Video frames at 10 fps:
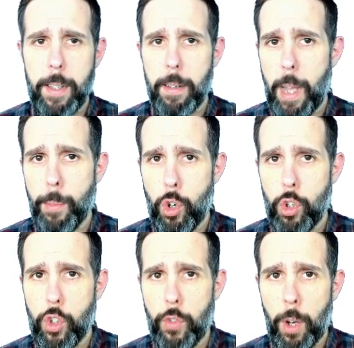
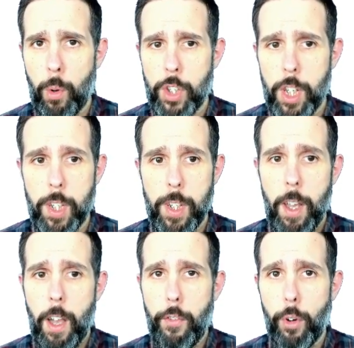captures frequencies
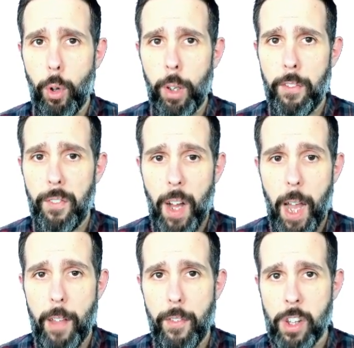for only
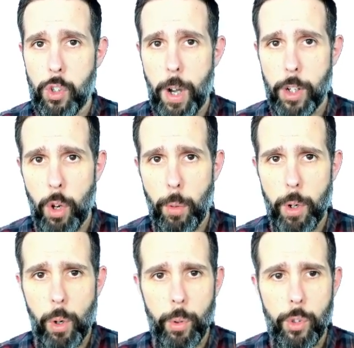5 instruction
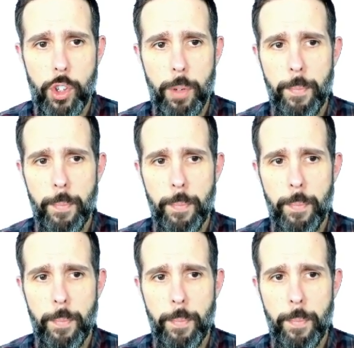opcodes.